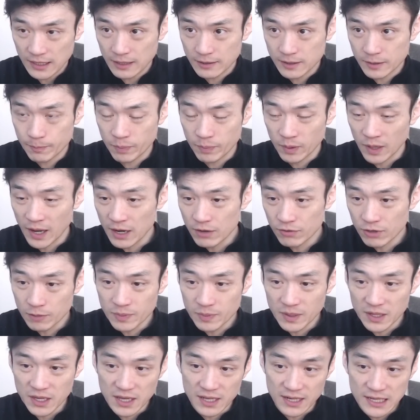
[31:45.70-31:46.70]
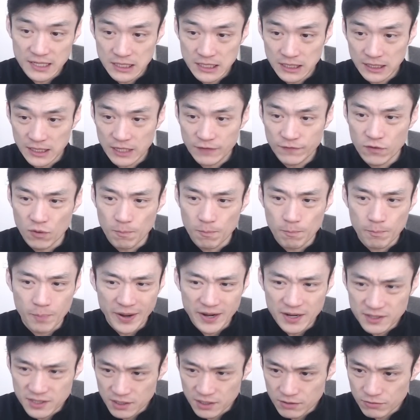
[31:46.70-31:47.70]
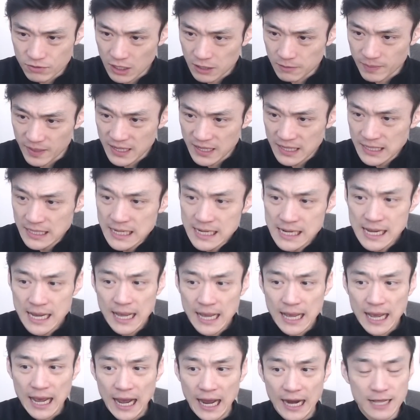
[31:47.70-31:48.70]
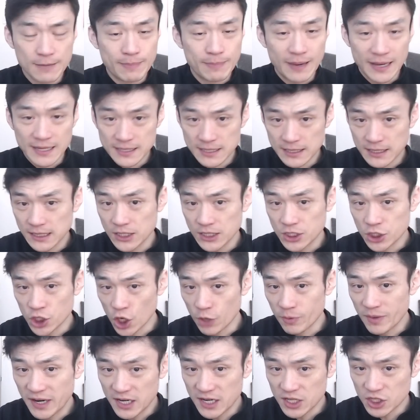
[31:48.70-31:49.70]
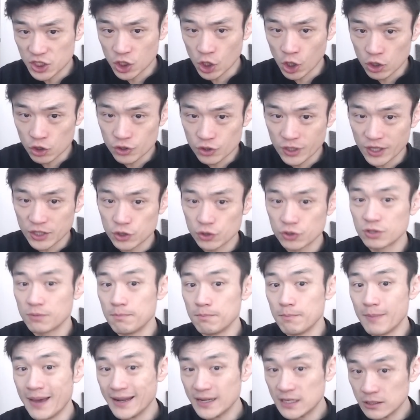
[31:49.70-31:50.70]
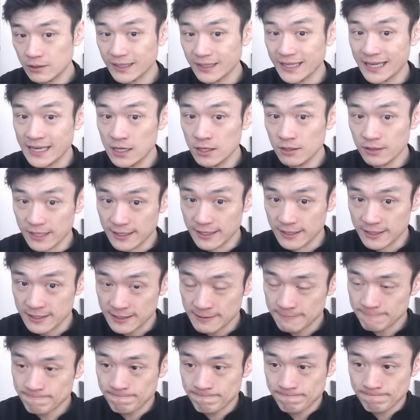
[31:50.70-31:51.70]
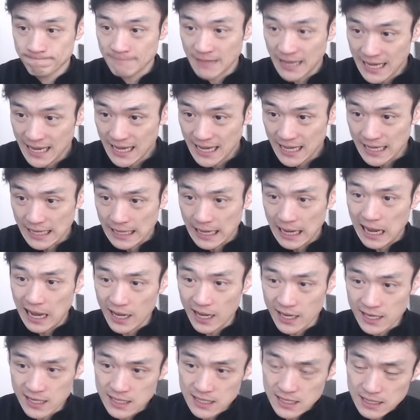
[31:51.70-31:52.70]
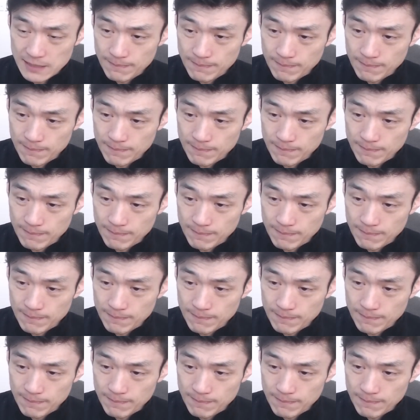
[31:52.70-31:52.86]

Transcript: playing rugby in Italy for Benetton Rugby, and he basically terminated his contract due to mental illness. Yeah, he's